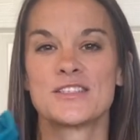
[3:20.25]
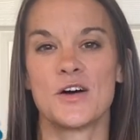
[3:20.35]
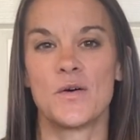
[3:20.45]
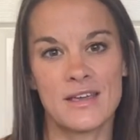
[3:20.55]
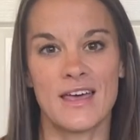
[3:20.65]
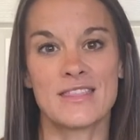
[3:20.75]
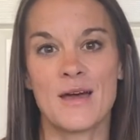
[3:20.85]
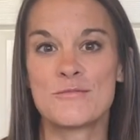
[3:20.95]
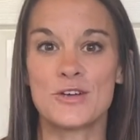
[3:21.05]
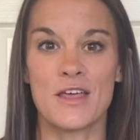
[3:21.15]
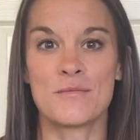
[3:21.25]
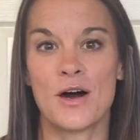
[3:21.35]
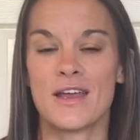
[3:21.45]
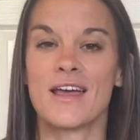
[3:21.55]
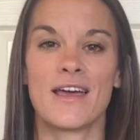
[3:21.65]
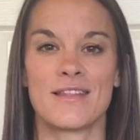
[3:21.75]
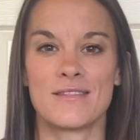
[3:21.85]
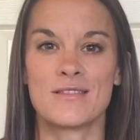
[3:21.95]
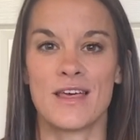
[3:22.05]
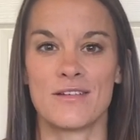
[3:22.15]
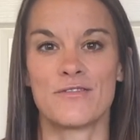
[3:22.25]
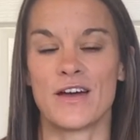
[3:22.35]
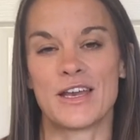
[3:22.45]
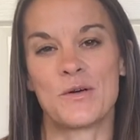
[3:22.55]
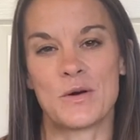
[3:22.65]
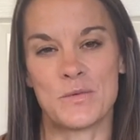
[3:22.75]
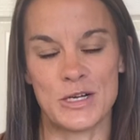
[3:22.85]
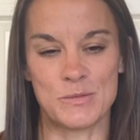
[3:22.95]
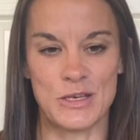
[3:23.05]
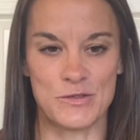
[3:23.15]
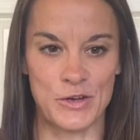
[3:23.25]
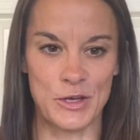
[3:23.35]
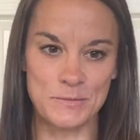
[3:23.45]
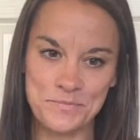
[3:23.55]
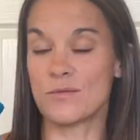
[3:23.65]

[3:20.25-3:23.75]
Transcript: So get them, try them on, and then find out what works best for you.